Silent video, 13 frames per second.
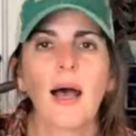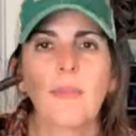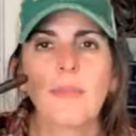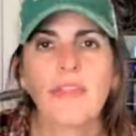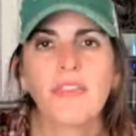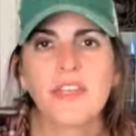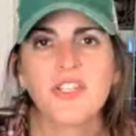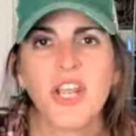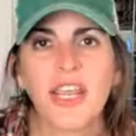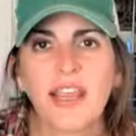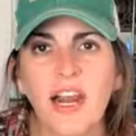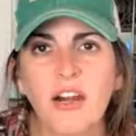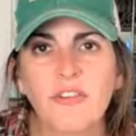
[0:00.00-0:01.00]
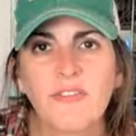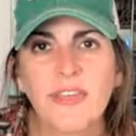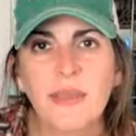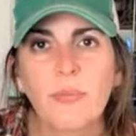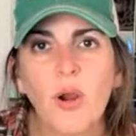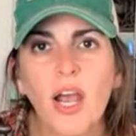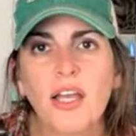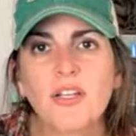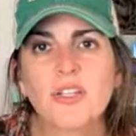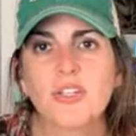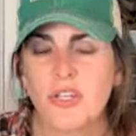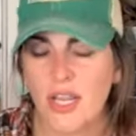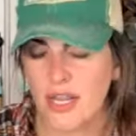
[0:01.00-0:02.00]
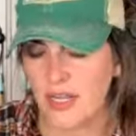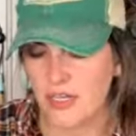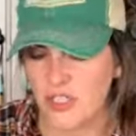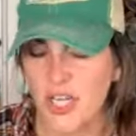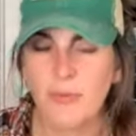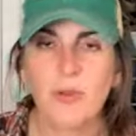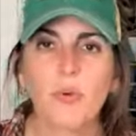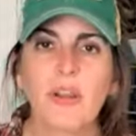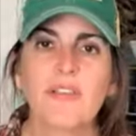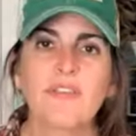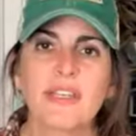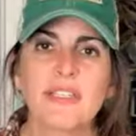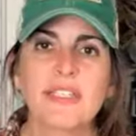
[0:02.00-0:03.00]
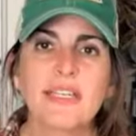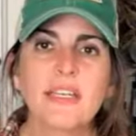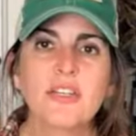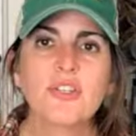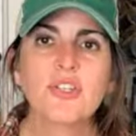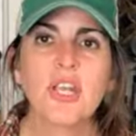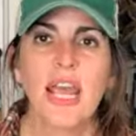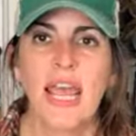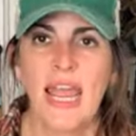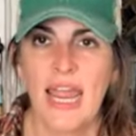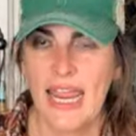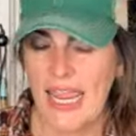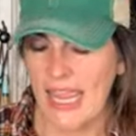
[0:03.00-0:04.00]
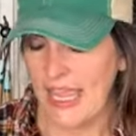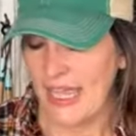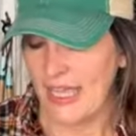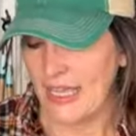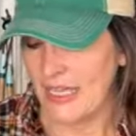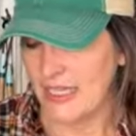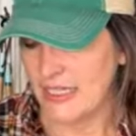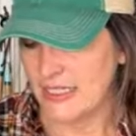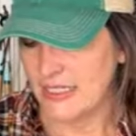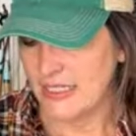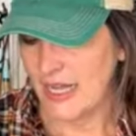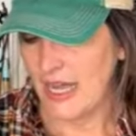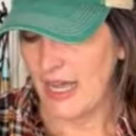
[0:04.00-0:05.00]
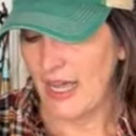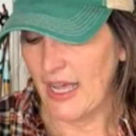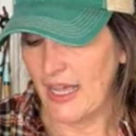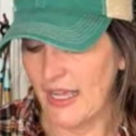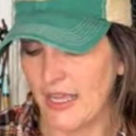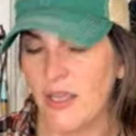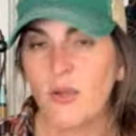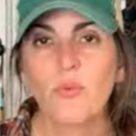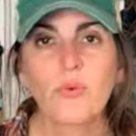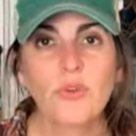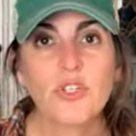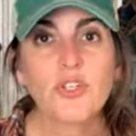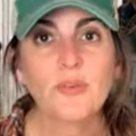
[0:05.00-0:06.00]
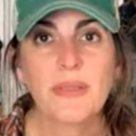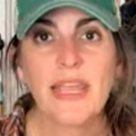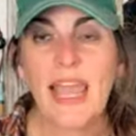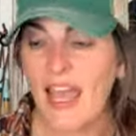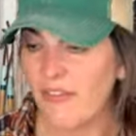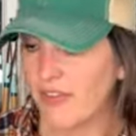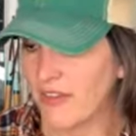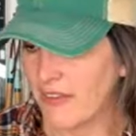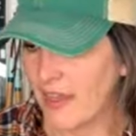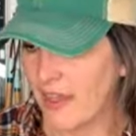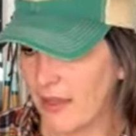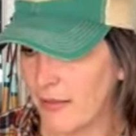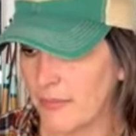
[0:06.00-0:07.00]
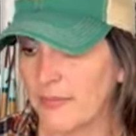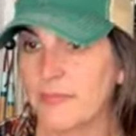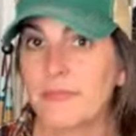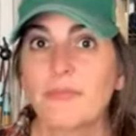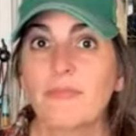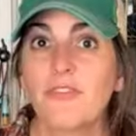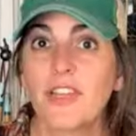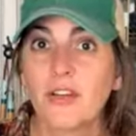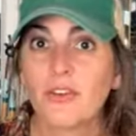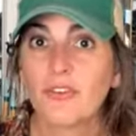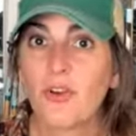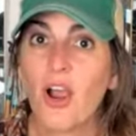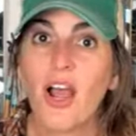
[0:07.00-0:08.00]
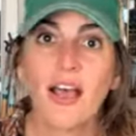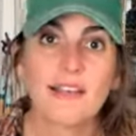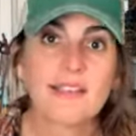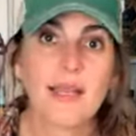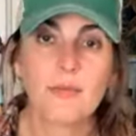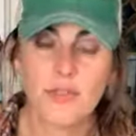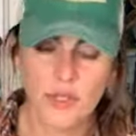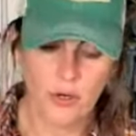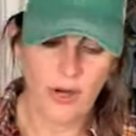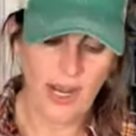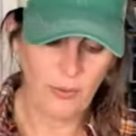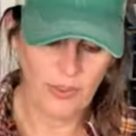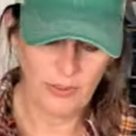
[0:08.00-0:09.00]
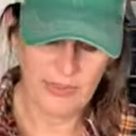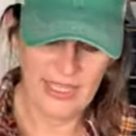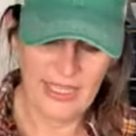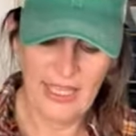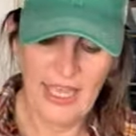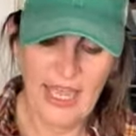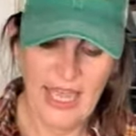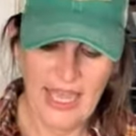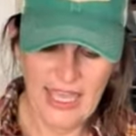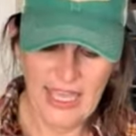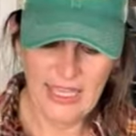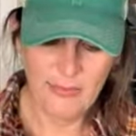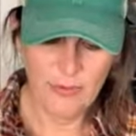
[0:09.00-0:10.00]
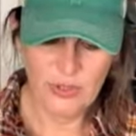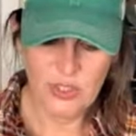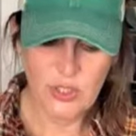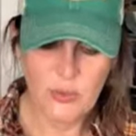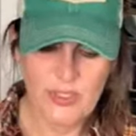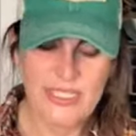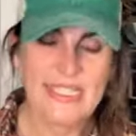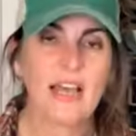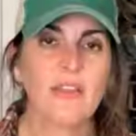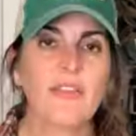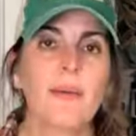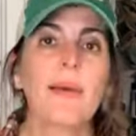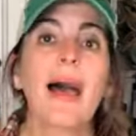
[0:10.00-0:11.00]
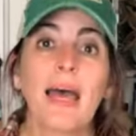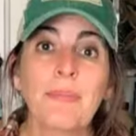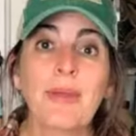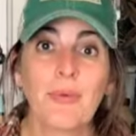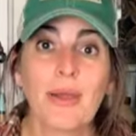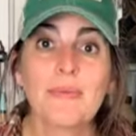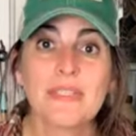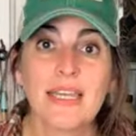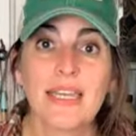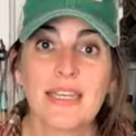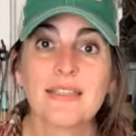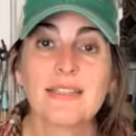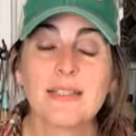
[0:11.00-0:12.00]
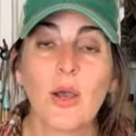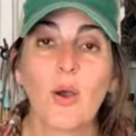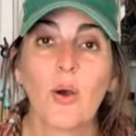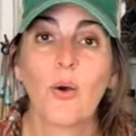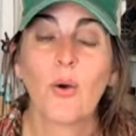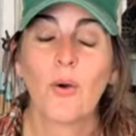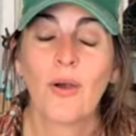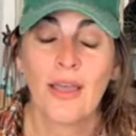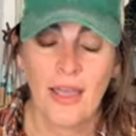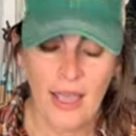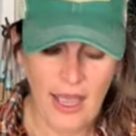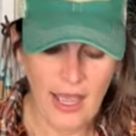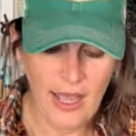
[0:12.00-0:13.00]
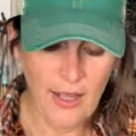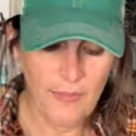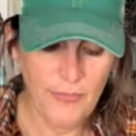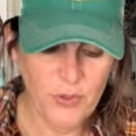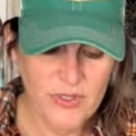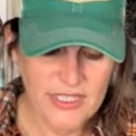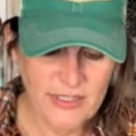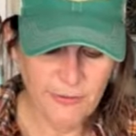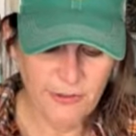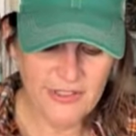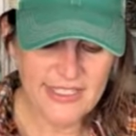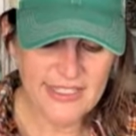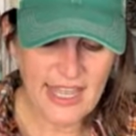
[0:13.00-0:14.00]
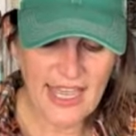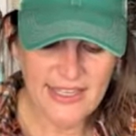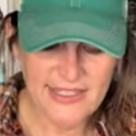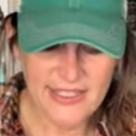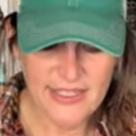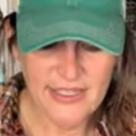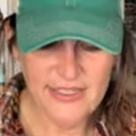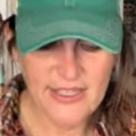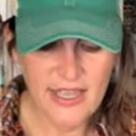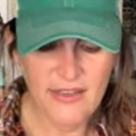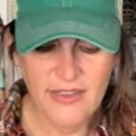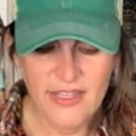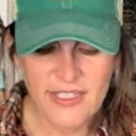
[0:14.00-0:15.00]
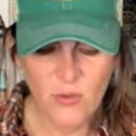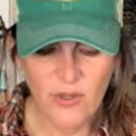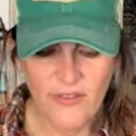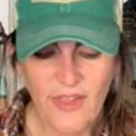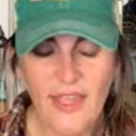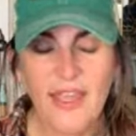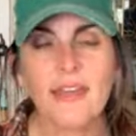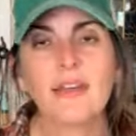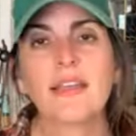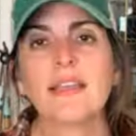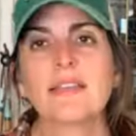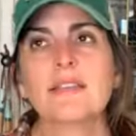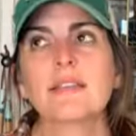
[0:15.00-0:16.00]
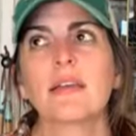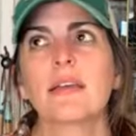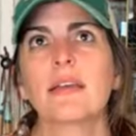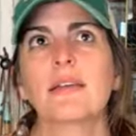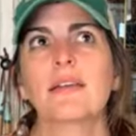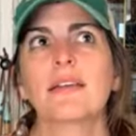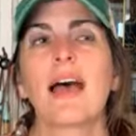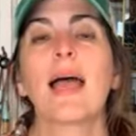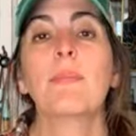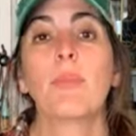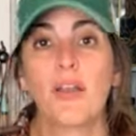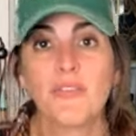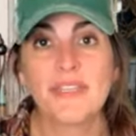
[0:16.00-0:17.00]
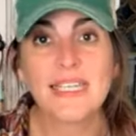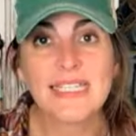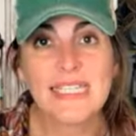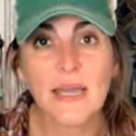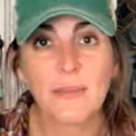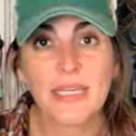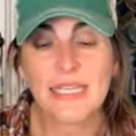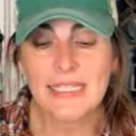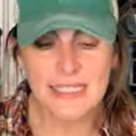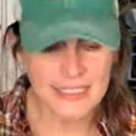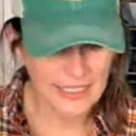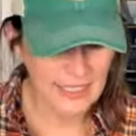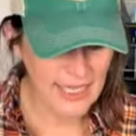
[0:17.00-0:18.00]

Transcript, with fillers: um, the JRV brush and Jami Ray Vintage. And I should be having them, fingers crossed, I'm sure I will be able to sell them on my website. So um, there's different sizes. This one that is, I bought this at Debbie's,